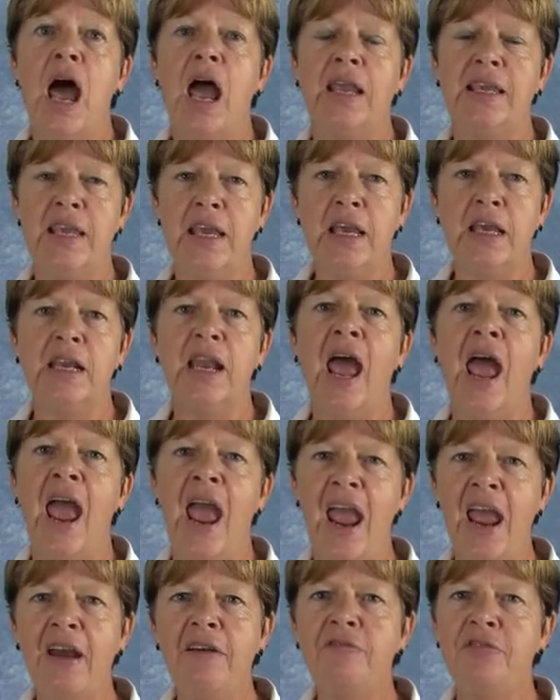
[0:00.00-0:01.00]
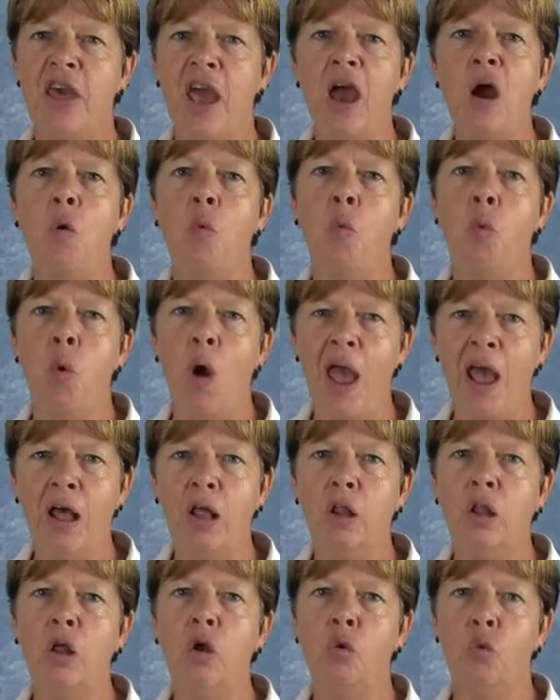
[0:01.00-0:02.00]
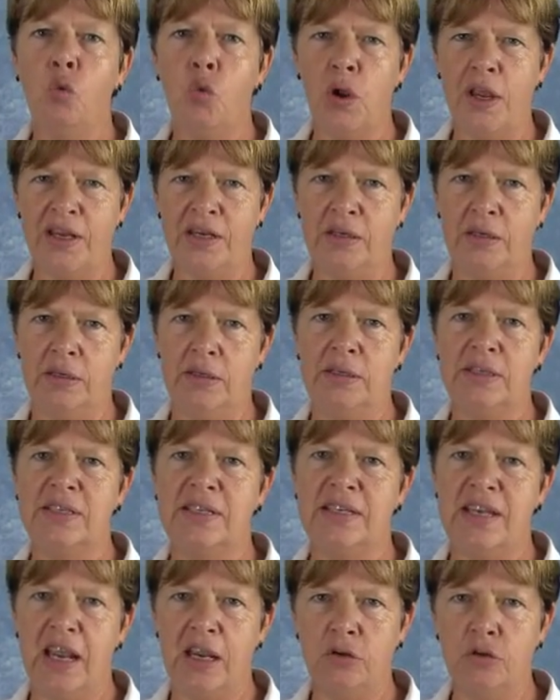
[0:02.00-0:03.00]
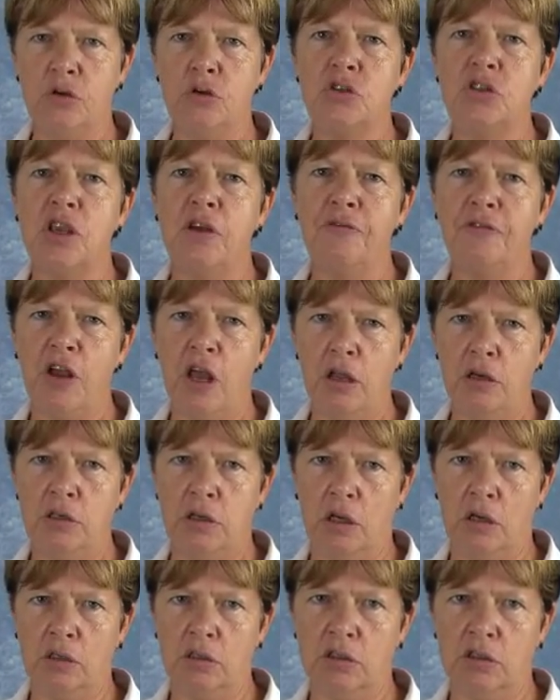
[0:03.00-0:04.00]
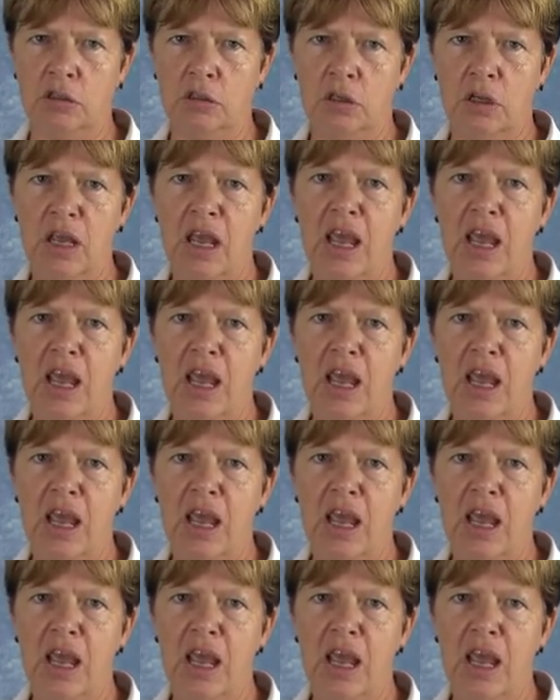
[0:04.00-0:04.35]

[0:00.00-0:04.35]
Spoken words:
Again, have that well-written standards of conduct.